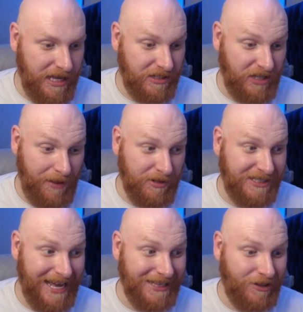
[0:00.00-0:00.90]
Same with
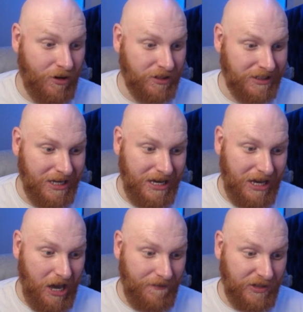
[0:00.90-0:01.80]
Santos.
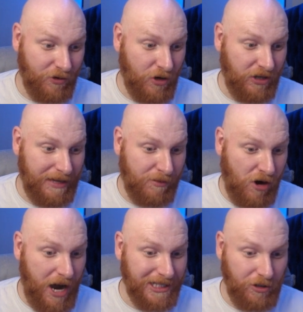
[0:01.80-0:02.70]
Vitória
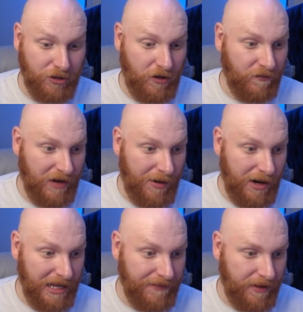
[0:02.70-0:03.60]
Guimarães are not doing very
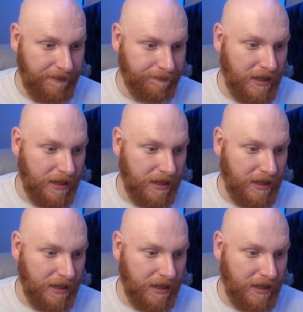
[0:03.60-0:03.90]
well either.